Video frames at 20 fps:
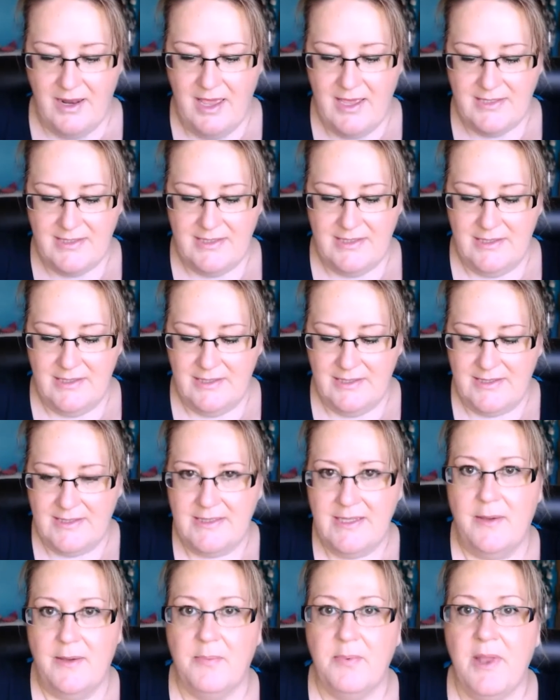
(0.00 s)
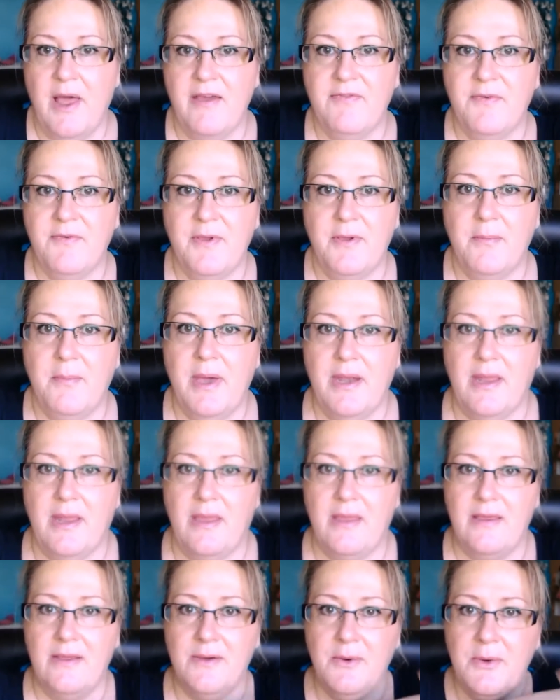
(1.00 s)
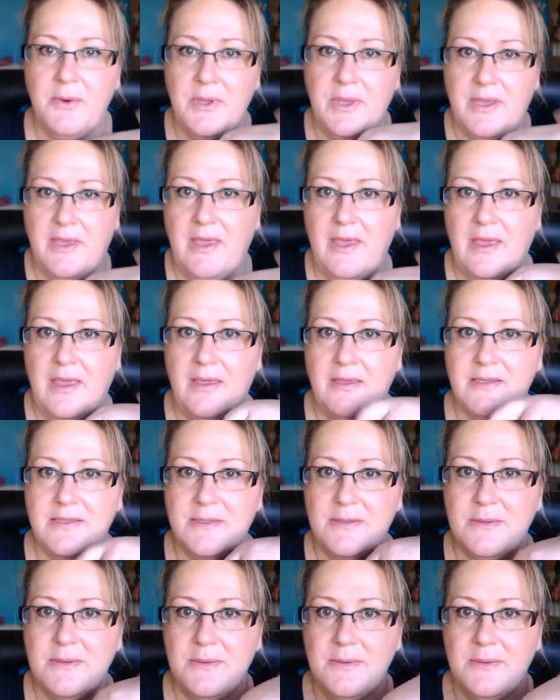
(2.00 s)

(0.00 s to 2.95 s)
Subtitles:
It has a little slip like for your money or your keys.